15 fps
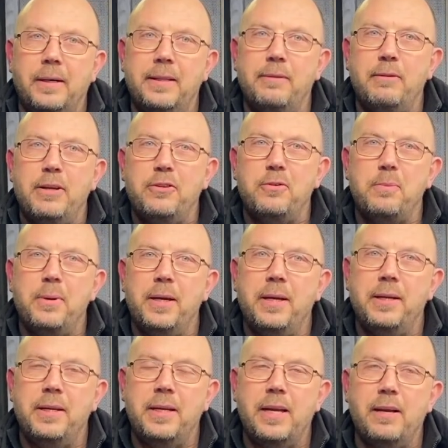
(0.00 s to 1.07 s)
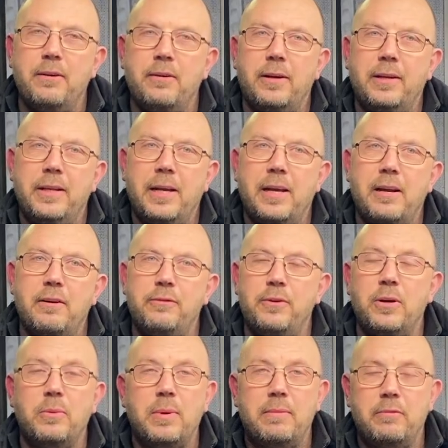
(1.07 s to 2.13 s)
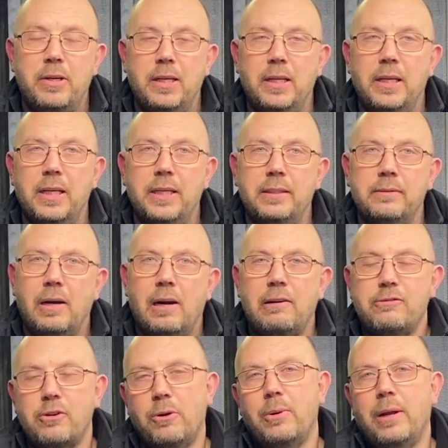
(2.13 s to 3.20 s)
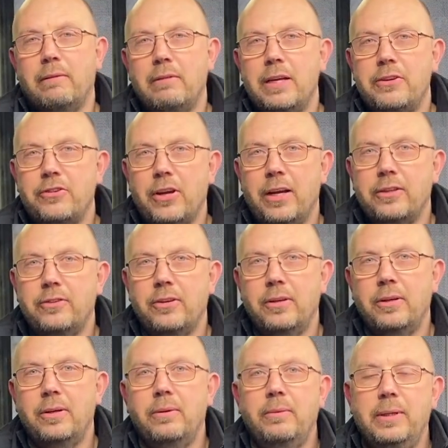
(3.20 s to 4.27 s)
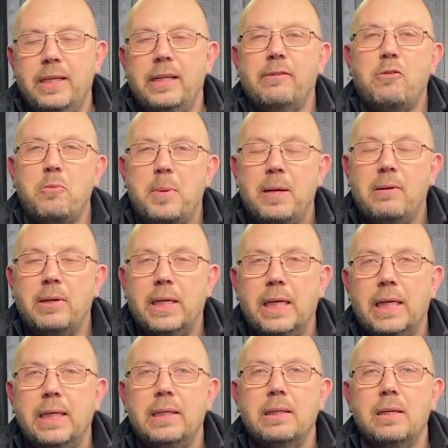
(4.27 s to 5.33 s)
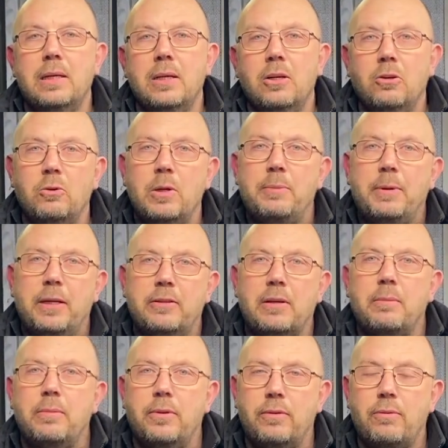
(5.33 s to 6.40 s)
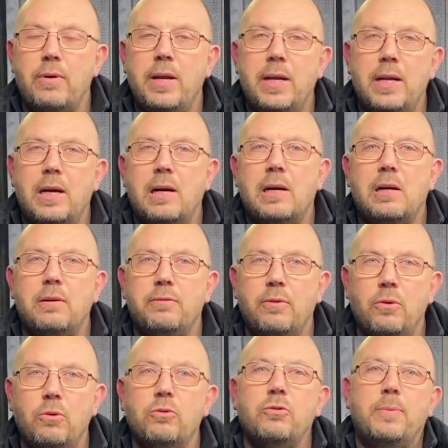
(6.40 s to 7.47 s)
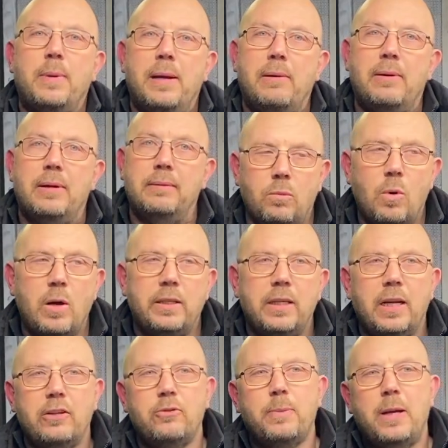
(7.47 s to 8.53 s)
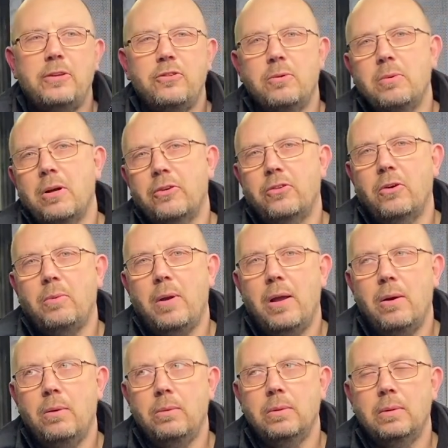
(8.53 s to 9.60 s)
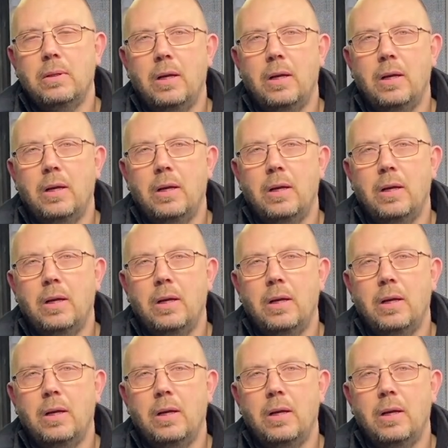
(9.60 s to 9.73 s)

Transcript: the reason being the, air, the AFR went really lean. After a quick rejet, we did have a power gain. We picked up three and a half horsepower. Why did that spacer work so well?